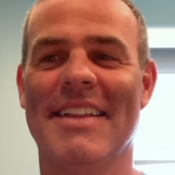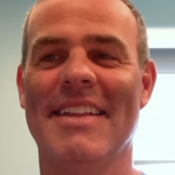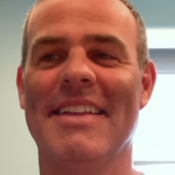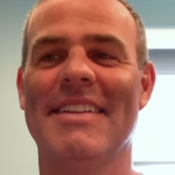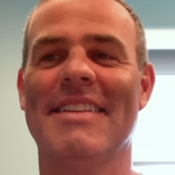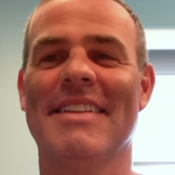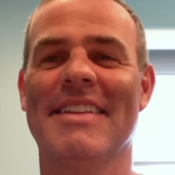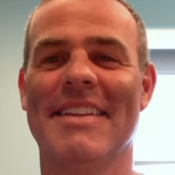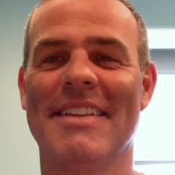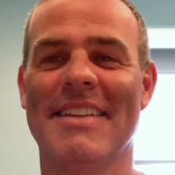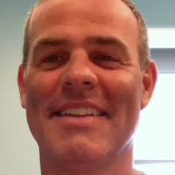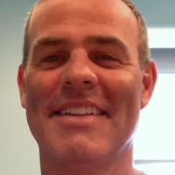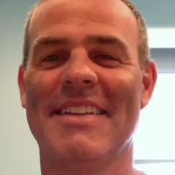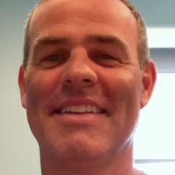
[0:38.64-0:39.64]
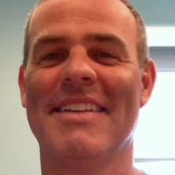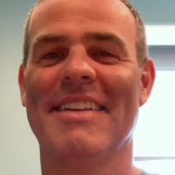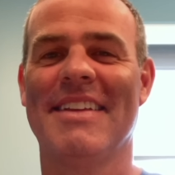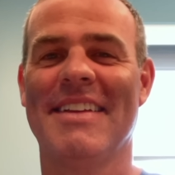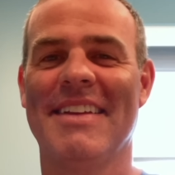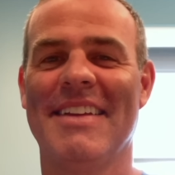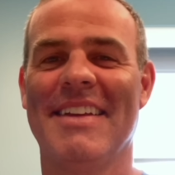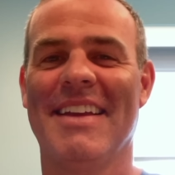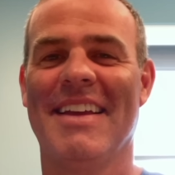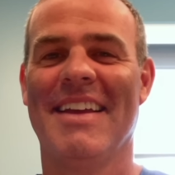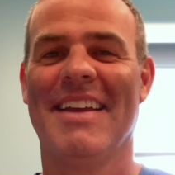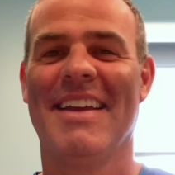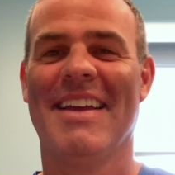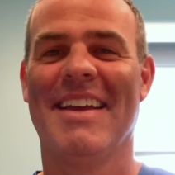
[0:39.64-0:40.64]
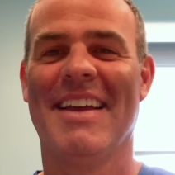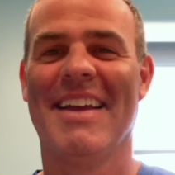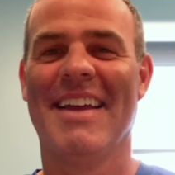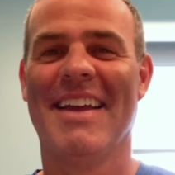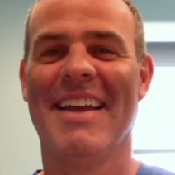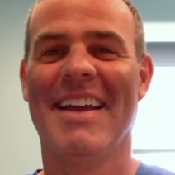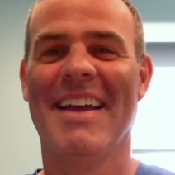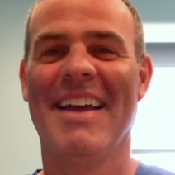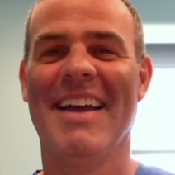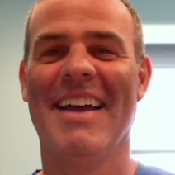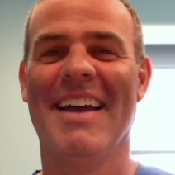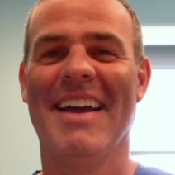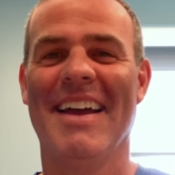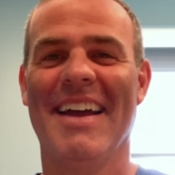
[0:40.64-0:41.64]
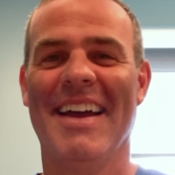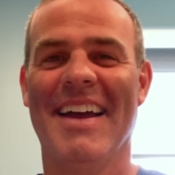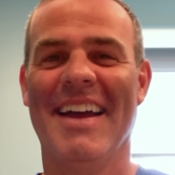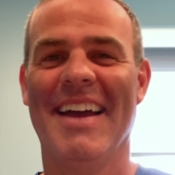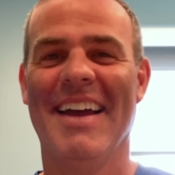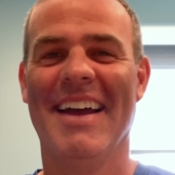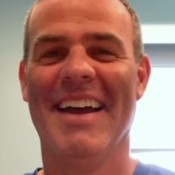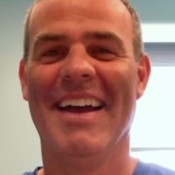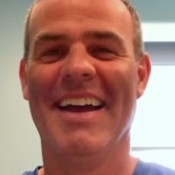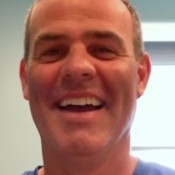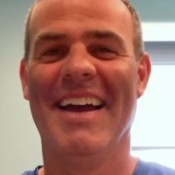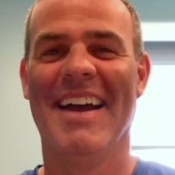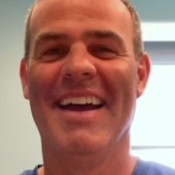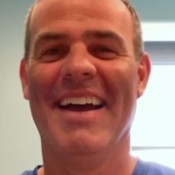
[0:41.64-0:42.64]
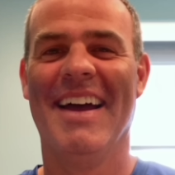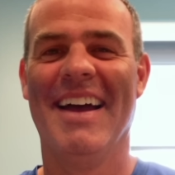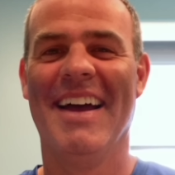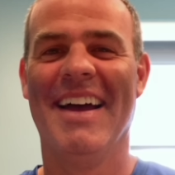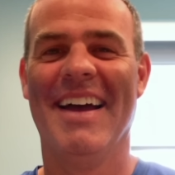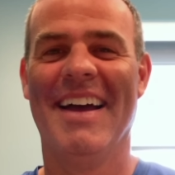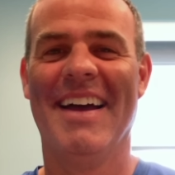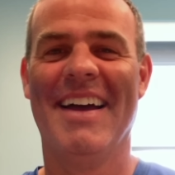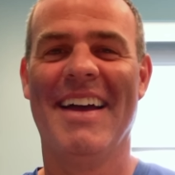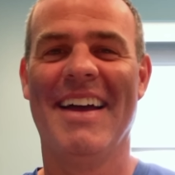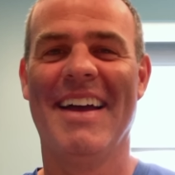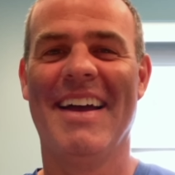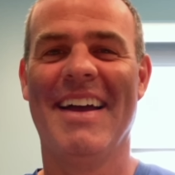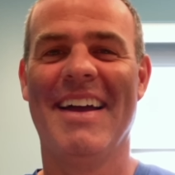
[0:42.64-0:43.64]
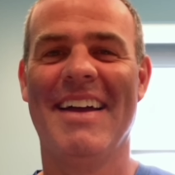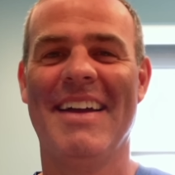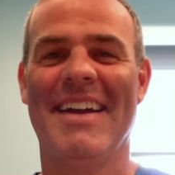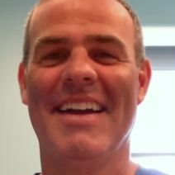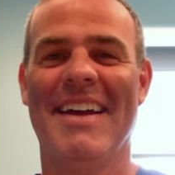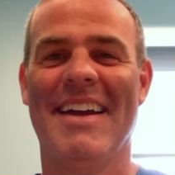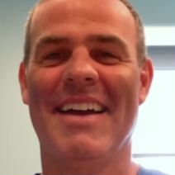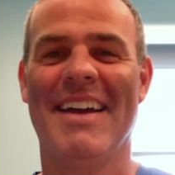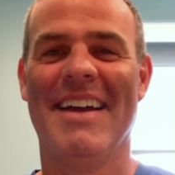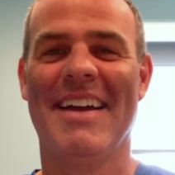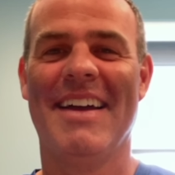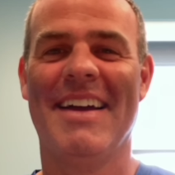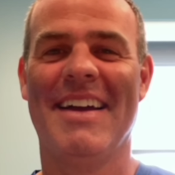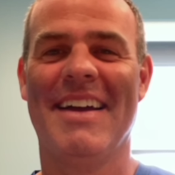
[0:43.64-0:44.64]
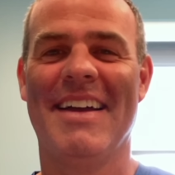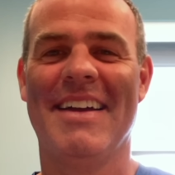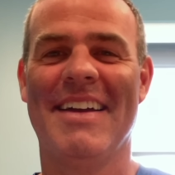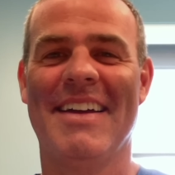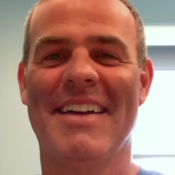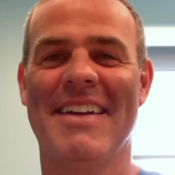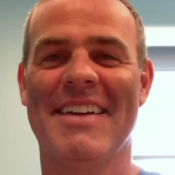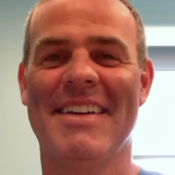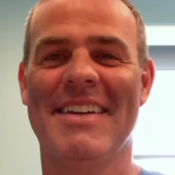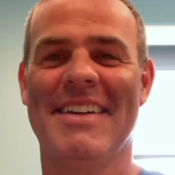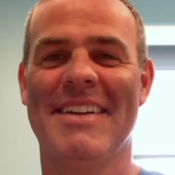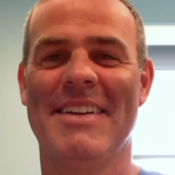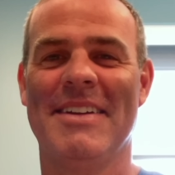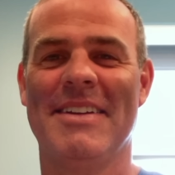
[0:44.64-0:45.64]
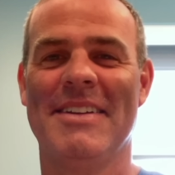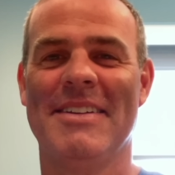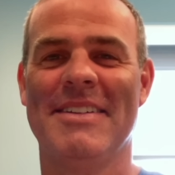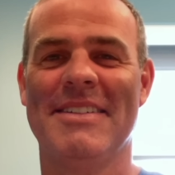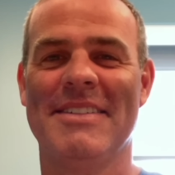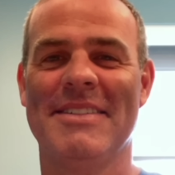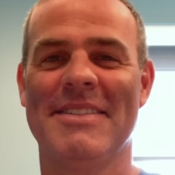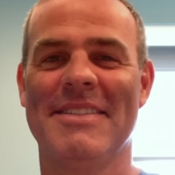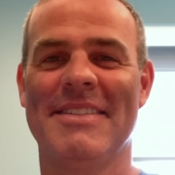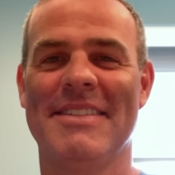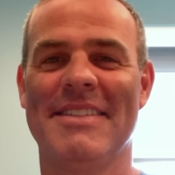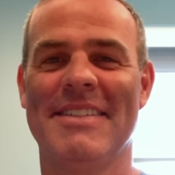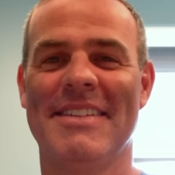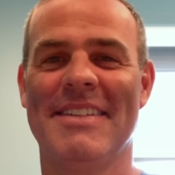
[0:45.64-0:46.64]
The person shown says nothing.